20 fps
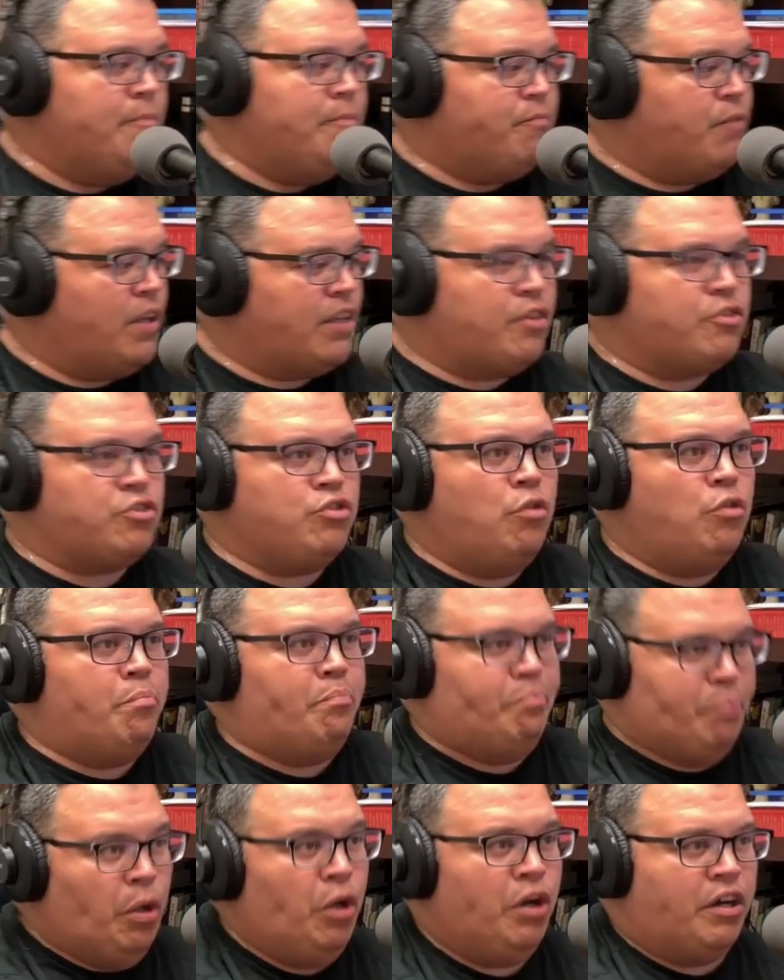Like, there's no
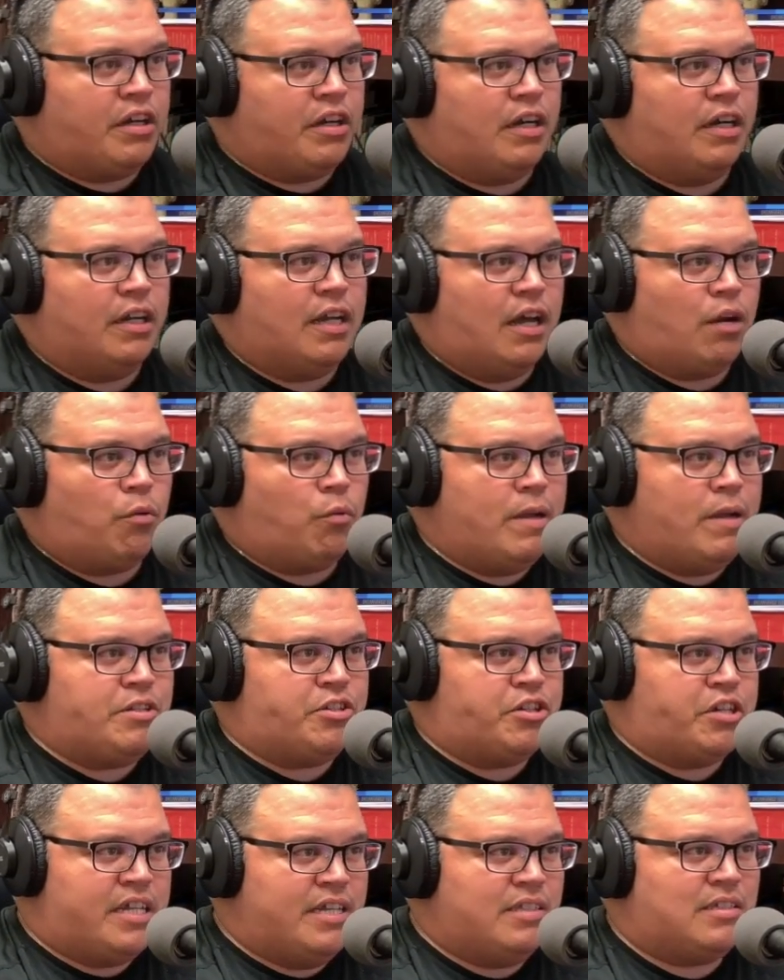book on how to raise
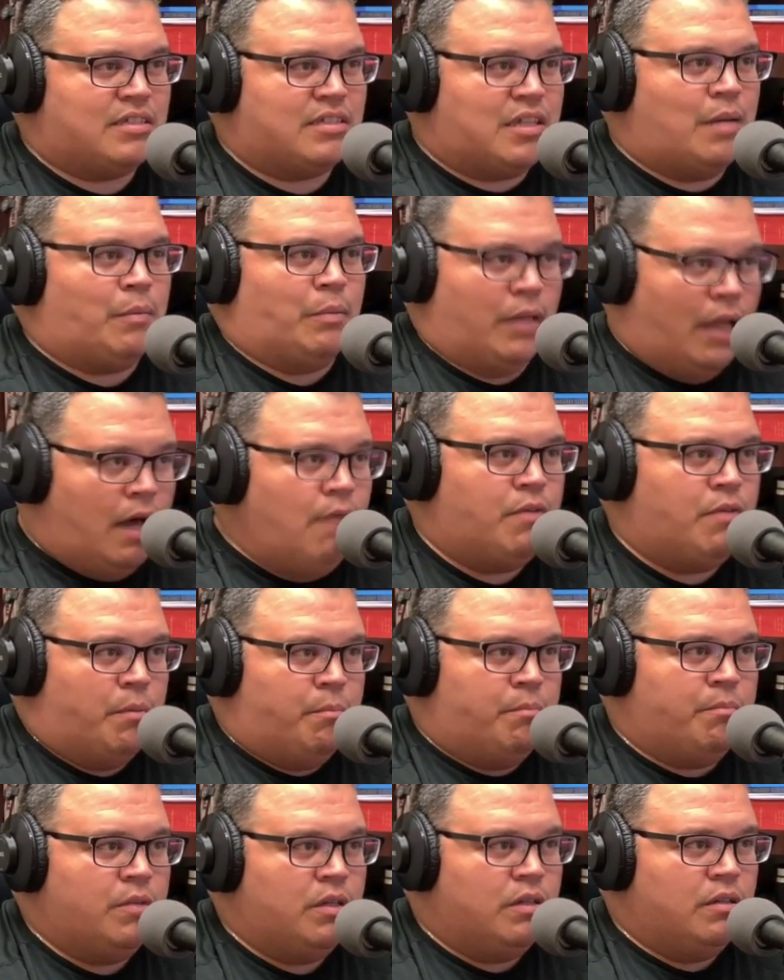your kids except love
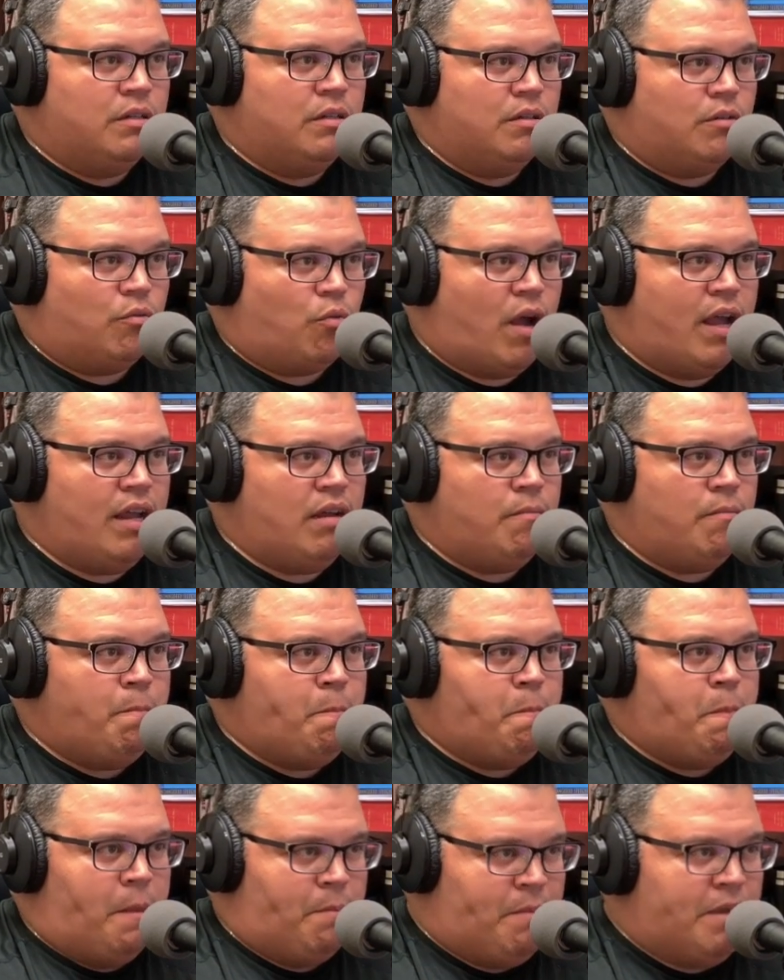them. Yeah. Right?
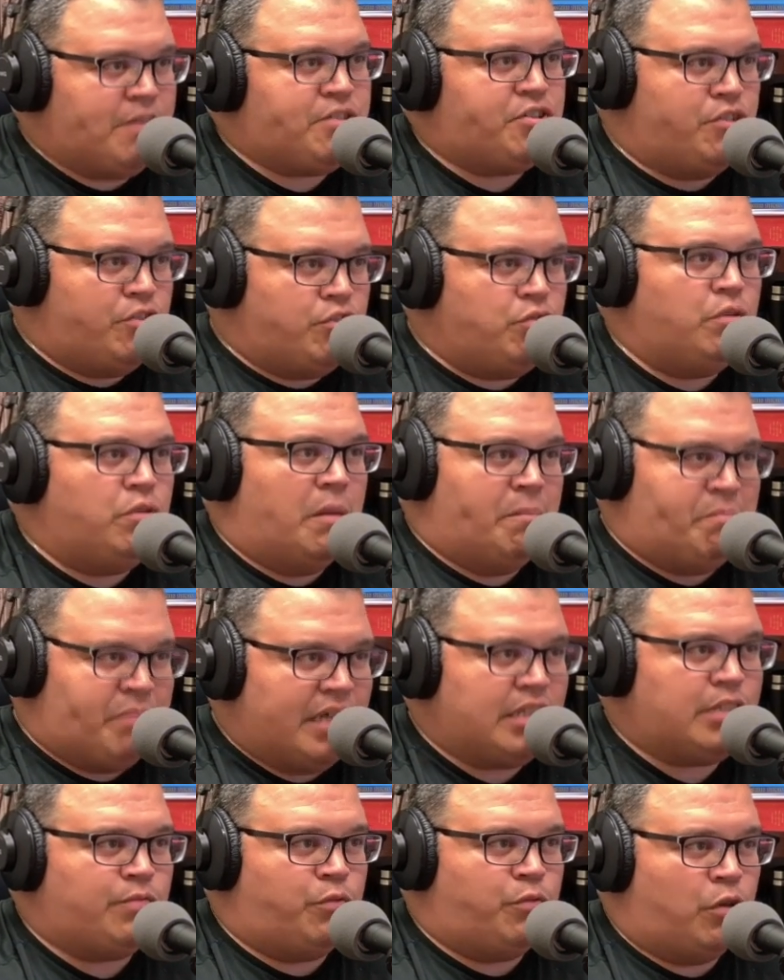And make sure you're doing the
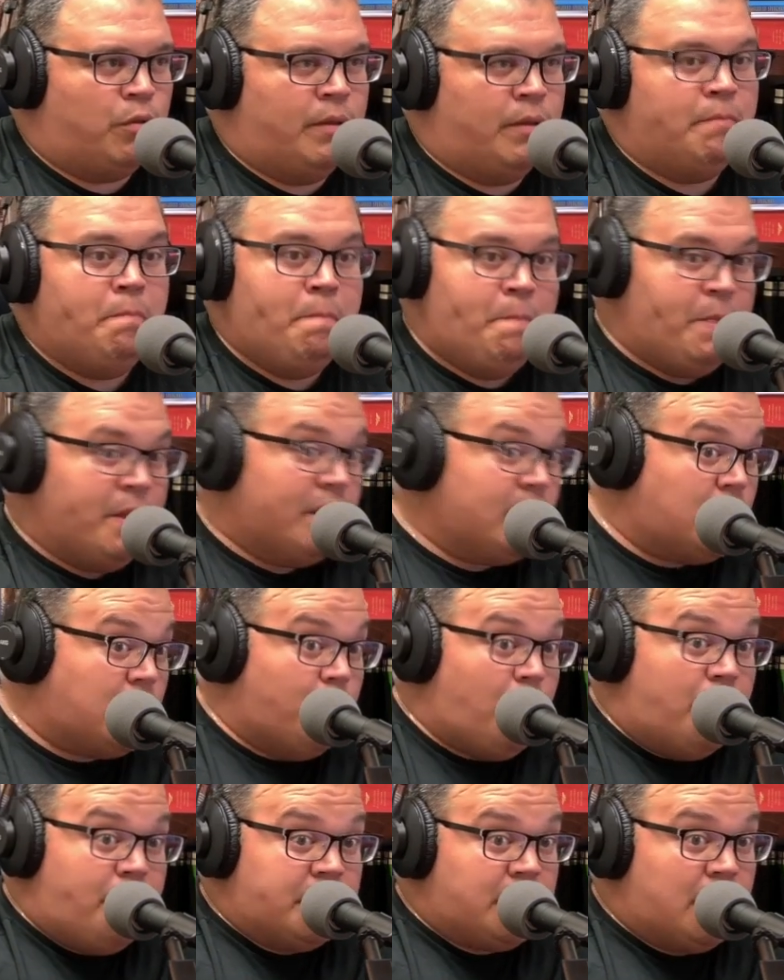best for them. And some
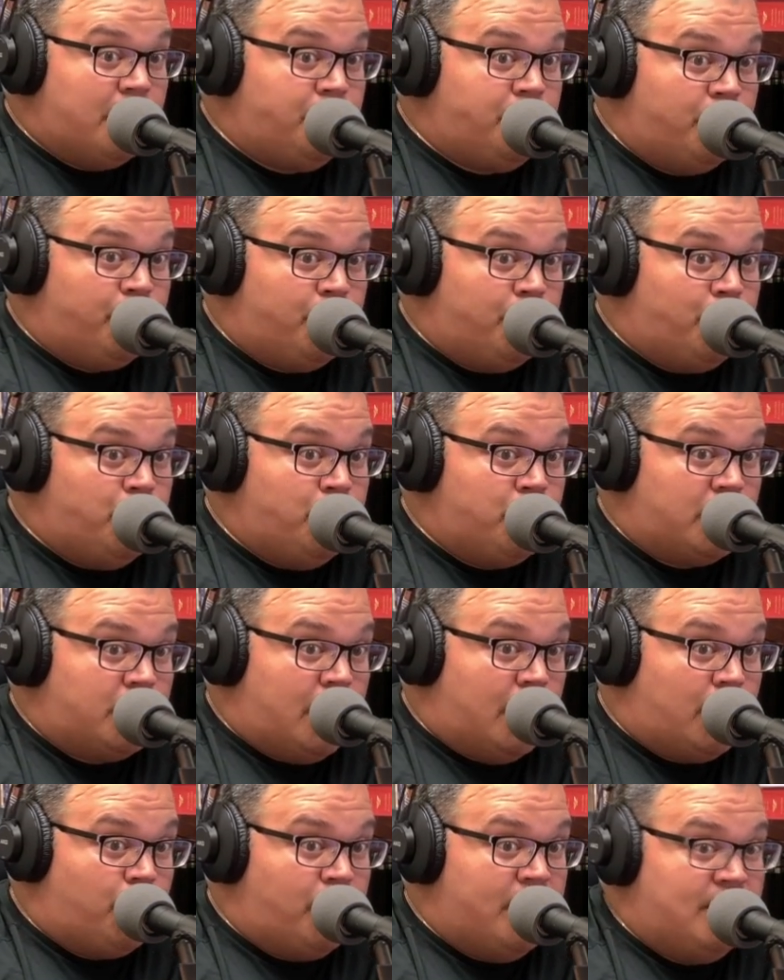of us have different views on
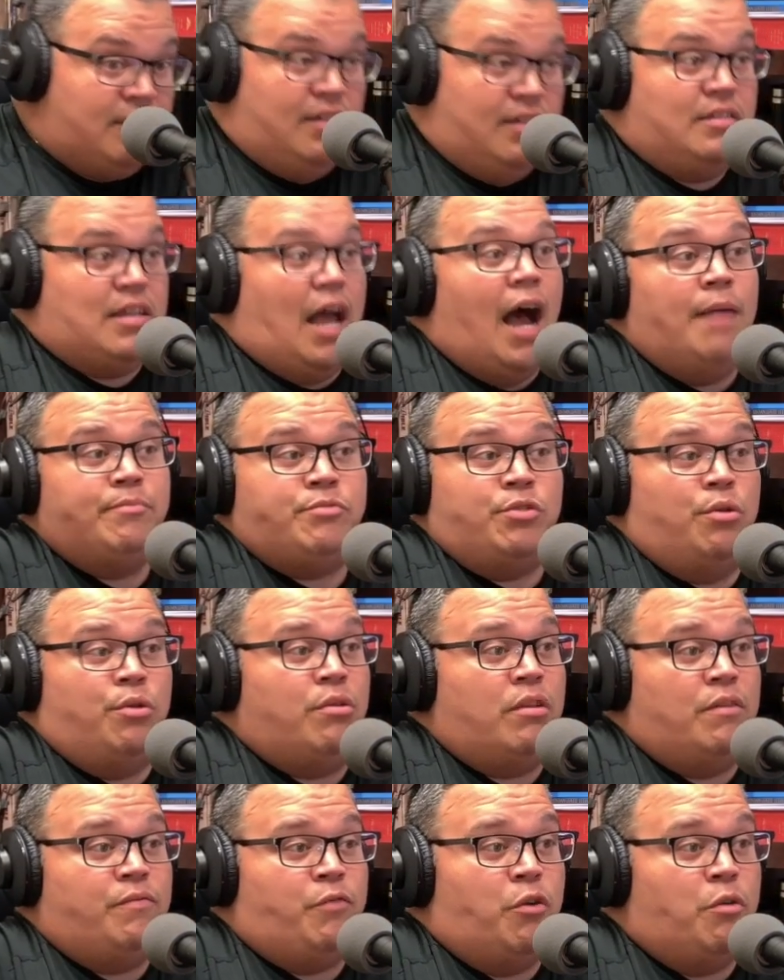how to raise kids. I'm
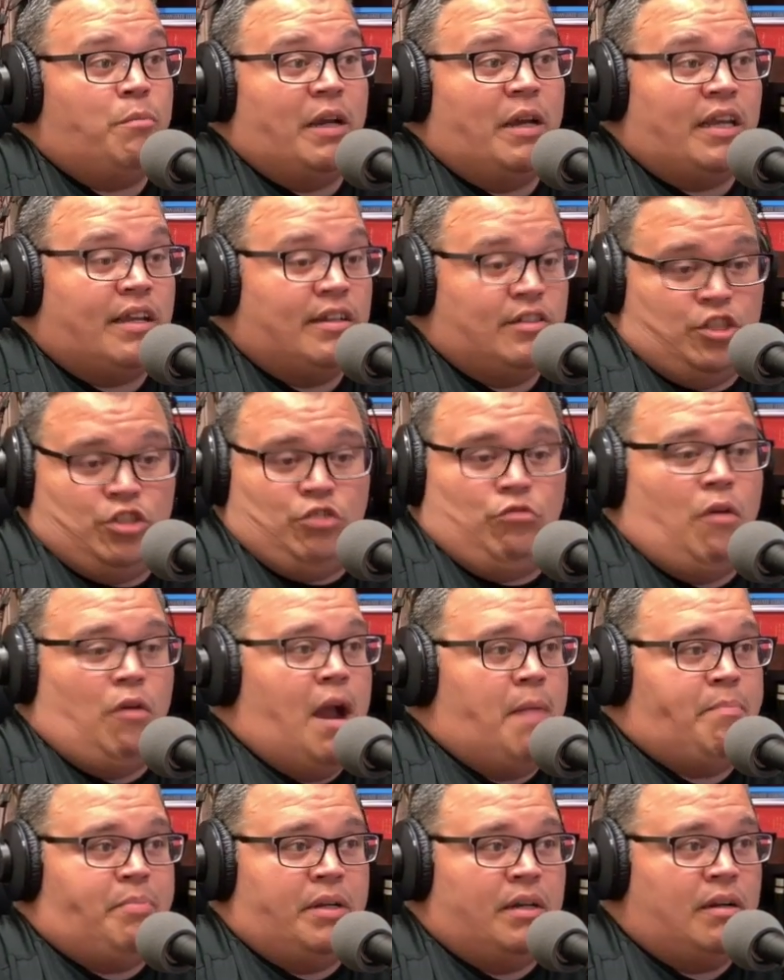totally for my kids
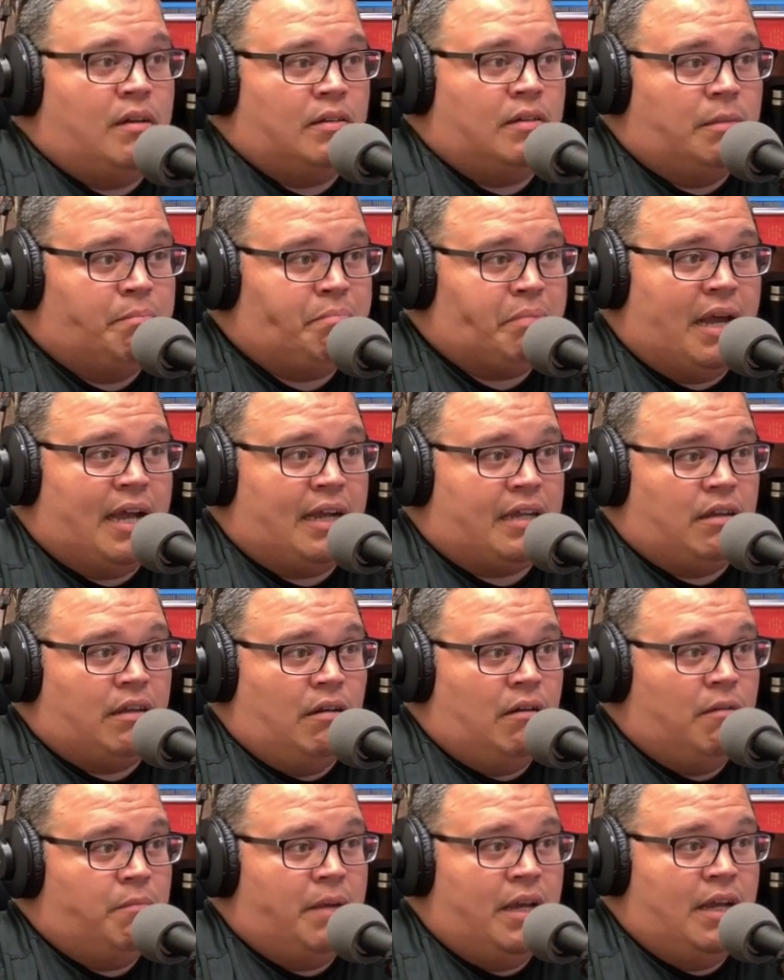scrapping it out in the
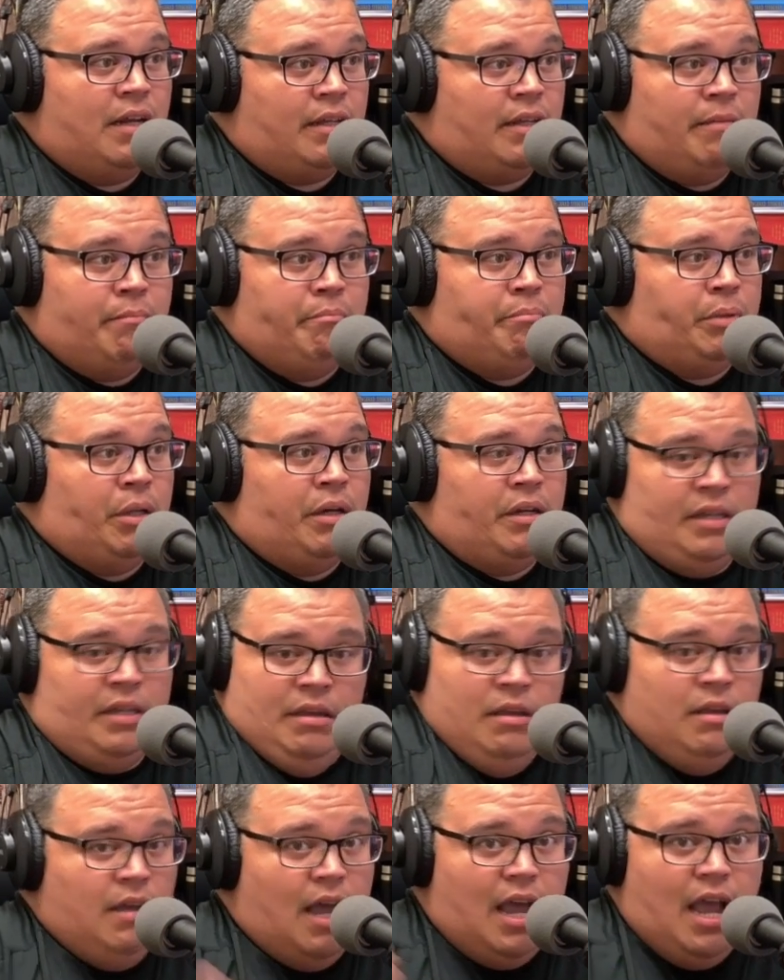backyard, man, and getting bloody.
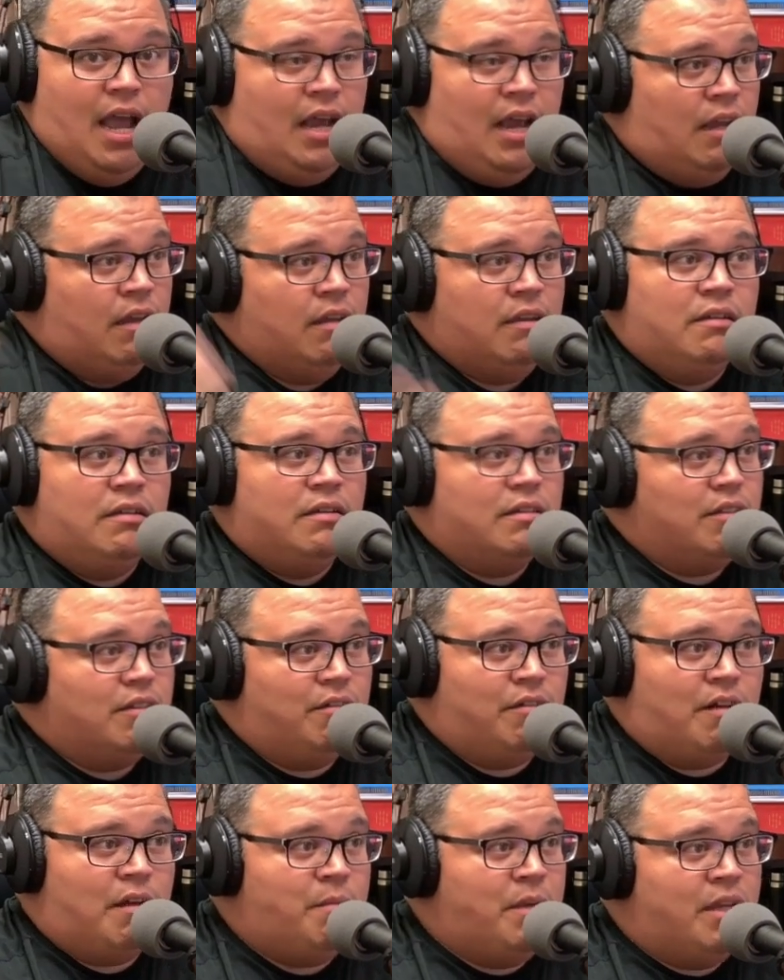Hey, you know
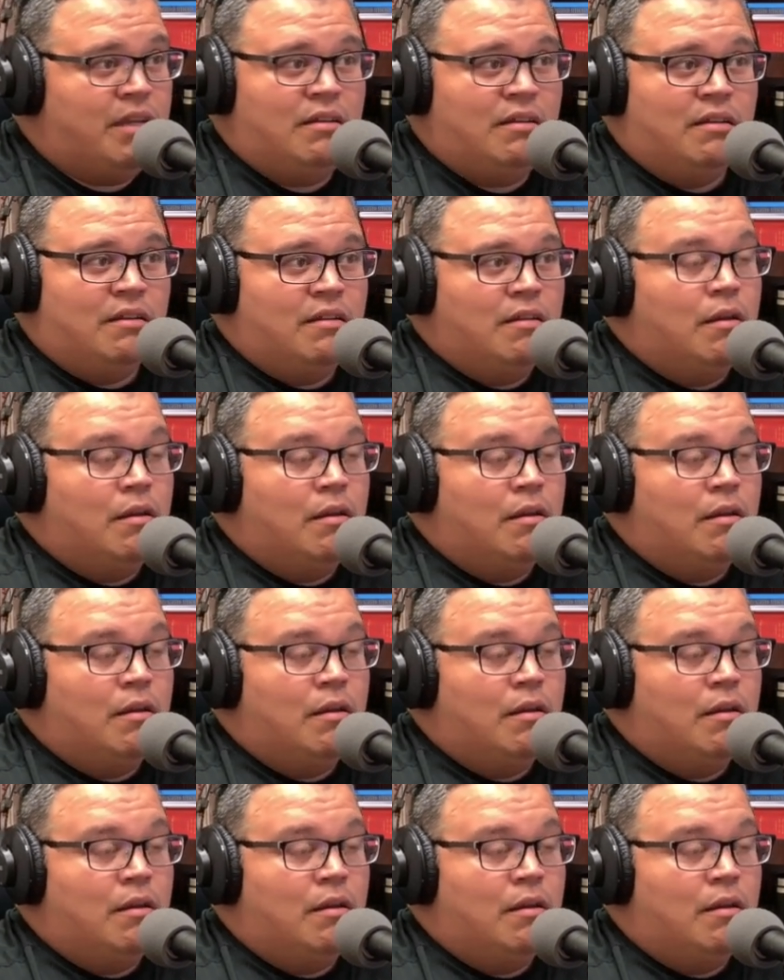what I mean?